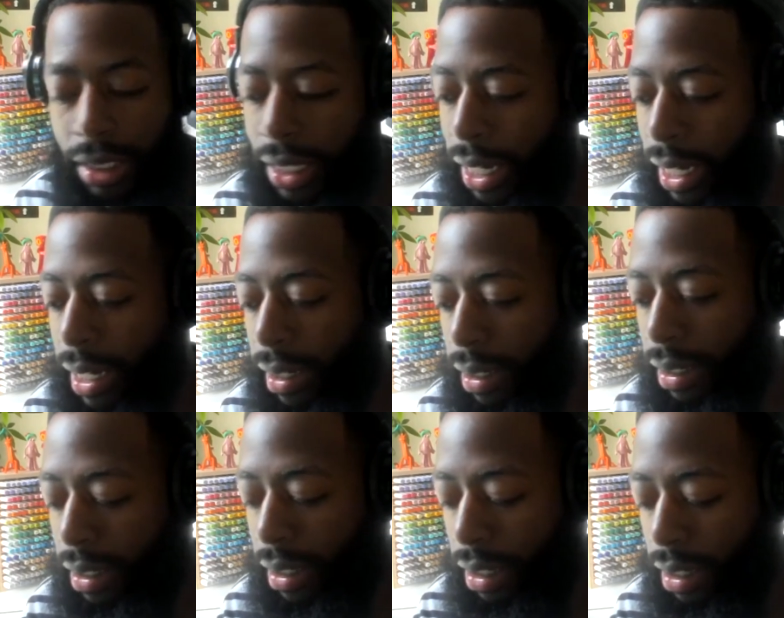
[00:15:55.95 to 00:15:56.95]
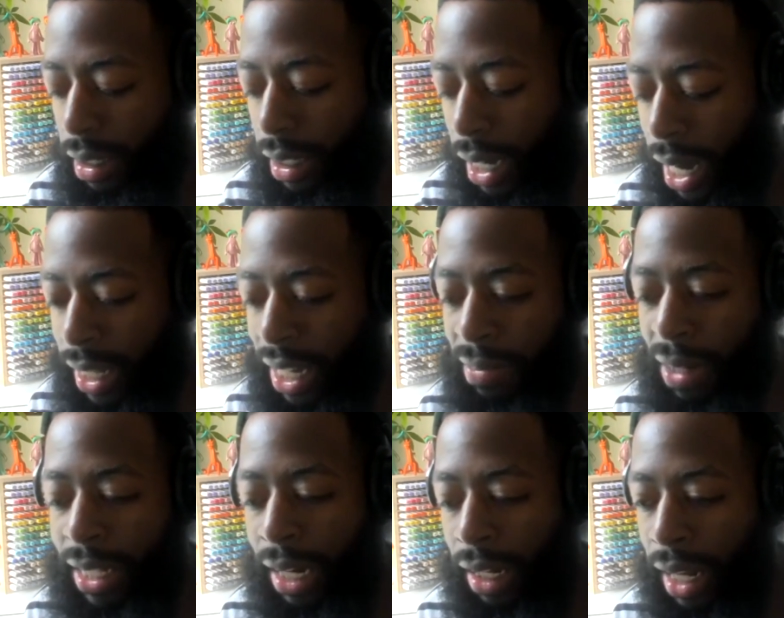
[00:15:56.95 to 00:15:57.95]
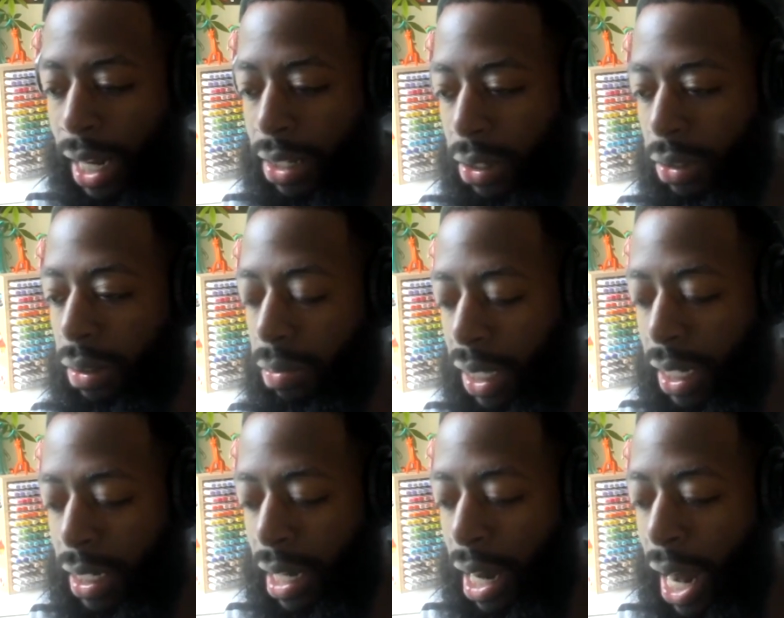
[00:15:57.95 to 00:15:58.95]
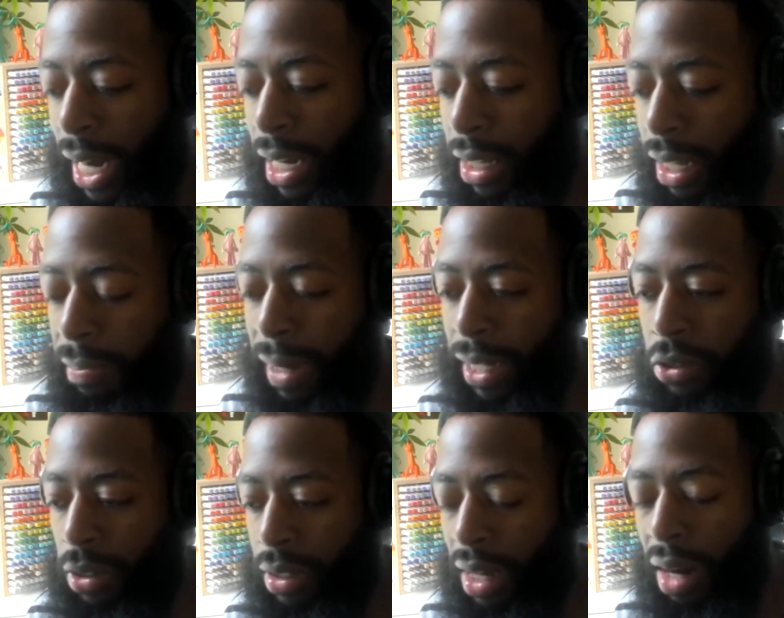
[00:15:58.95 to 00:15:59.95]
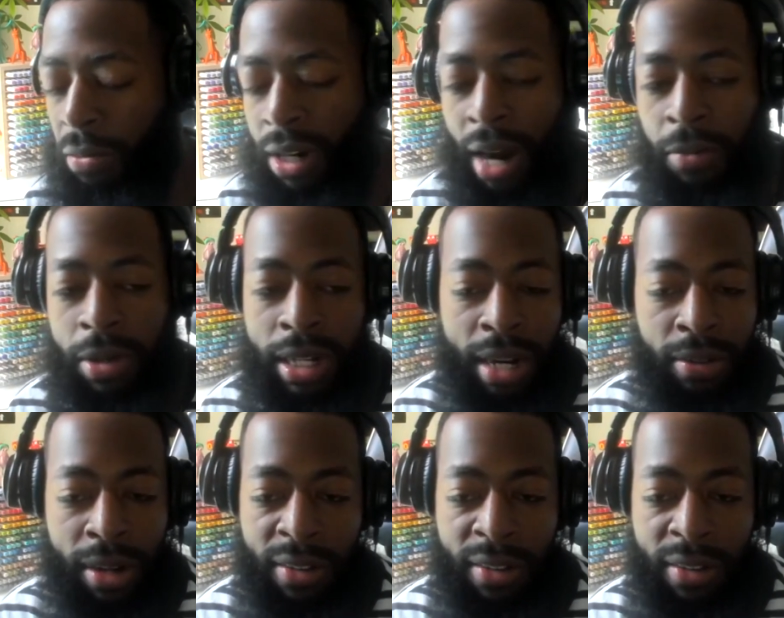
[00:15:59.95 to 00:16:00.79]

Yeah. Yeah, I think about that a lot too, because I can think back to a time where I would never